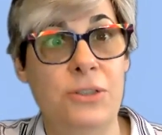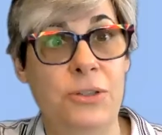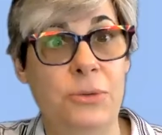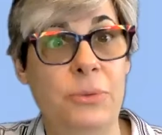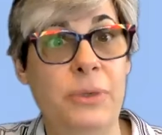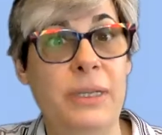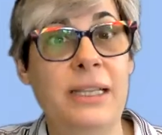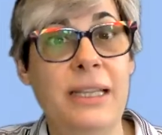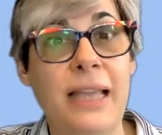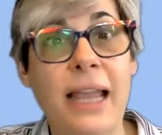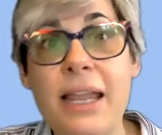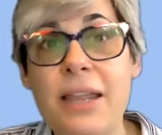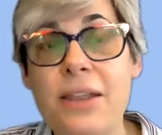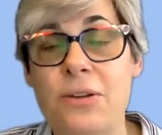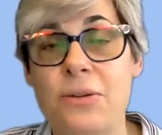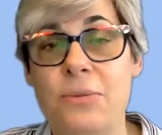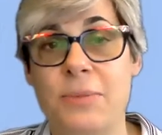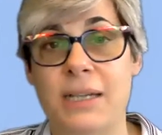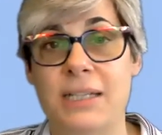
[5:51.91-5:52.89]
to
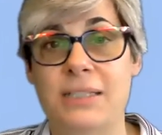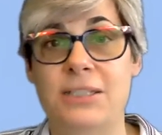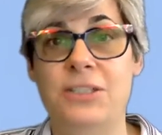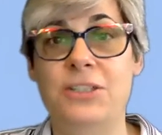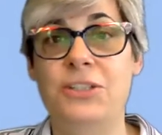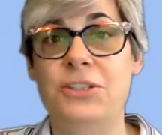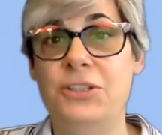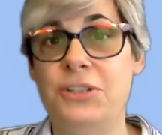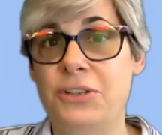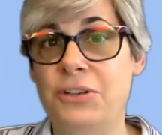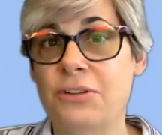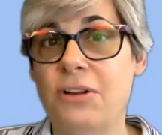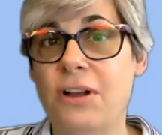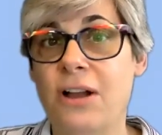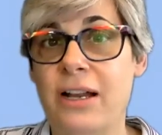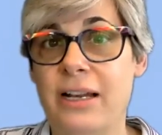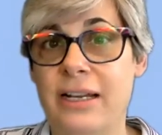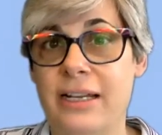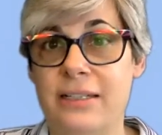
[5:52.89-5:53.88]
relate your message to
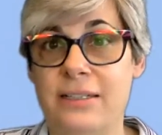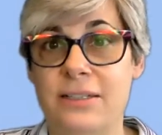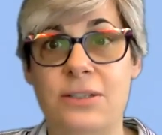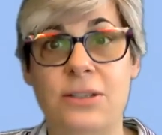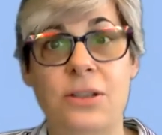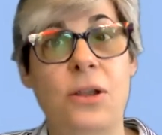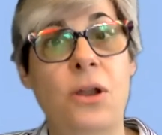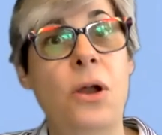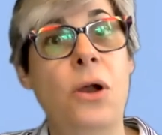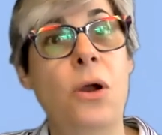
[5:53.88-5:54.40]
your audience